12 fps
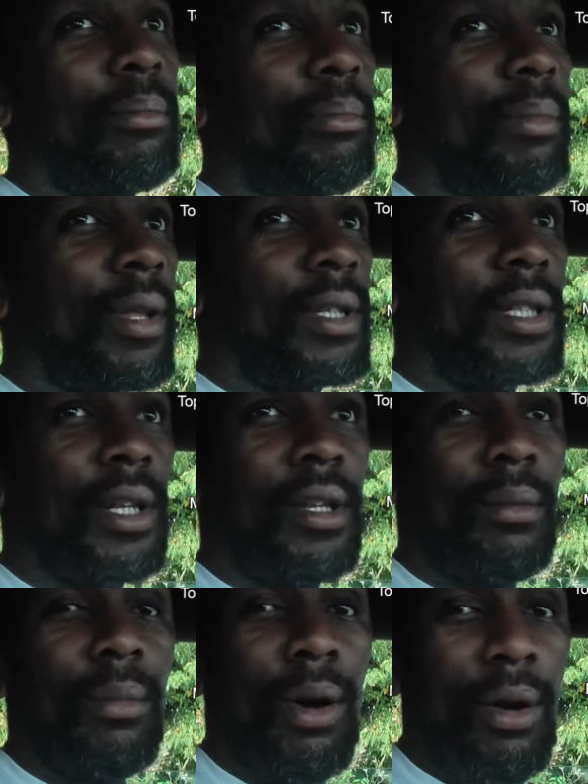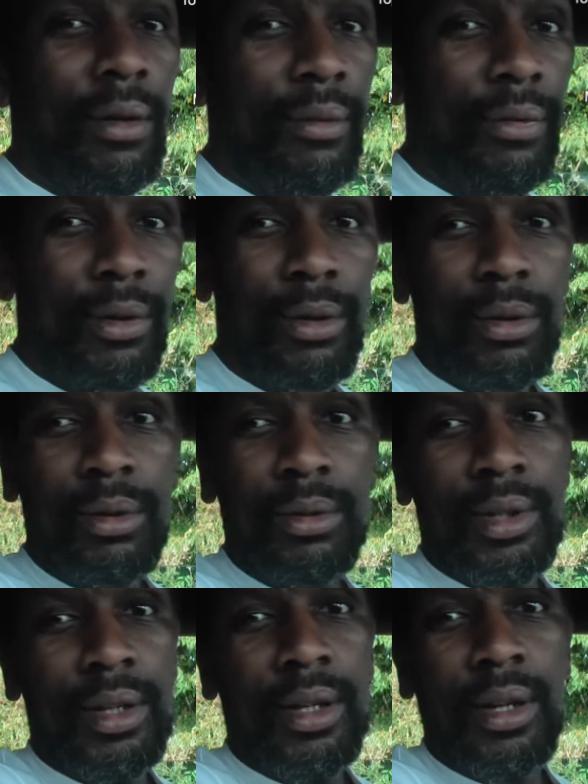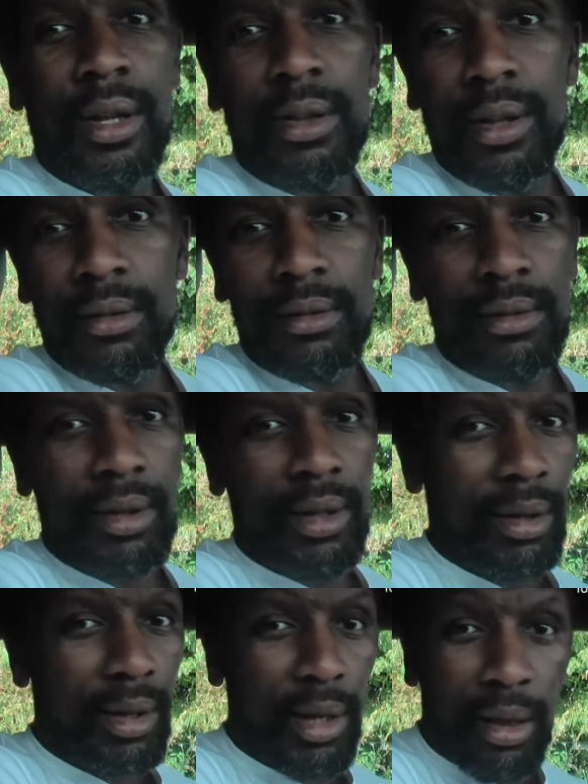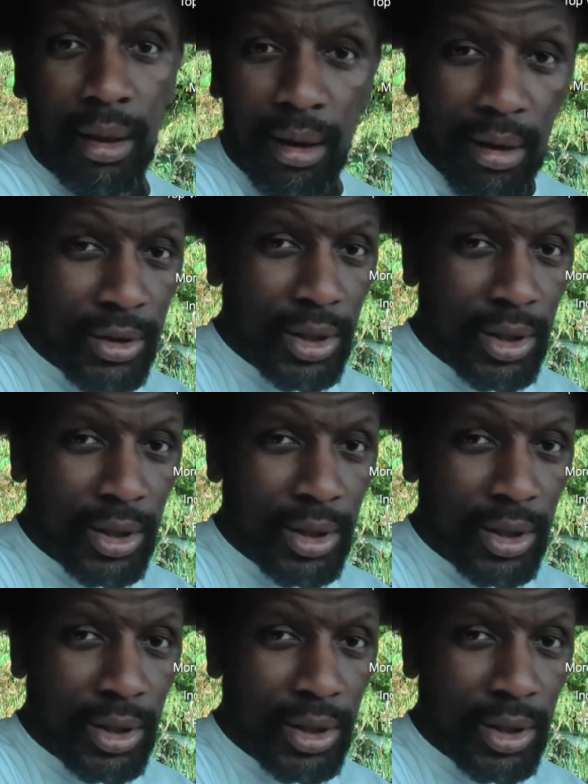but that's another minefield and another large